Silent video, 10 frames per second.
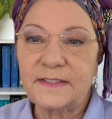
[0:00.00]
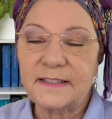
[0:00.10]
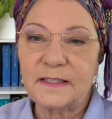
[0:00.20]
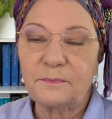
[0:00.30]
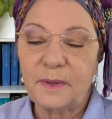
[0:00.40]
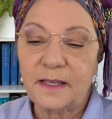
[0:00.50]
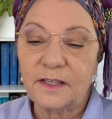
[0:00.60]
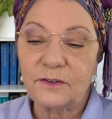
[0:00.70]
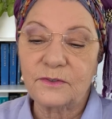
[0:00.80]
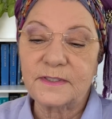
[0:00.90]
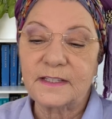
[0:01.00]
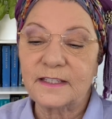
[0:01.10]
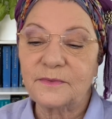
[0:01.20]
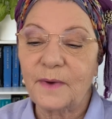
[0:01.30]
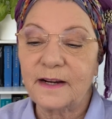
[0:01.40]
his opinion or
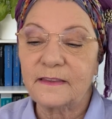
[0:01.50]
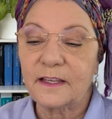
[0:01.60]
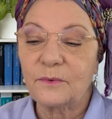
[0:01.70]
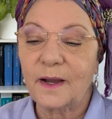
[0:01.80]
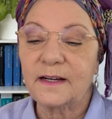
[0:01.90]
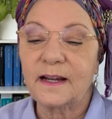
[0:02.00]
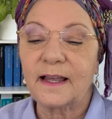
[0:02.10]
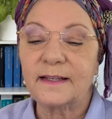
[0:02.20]
says one thing one day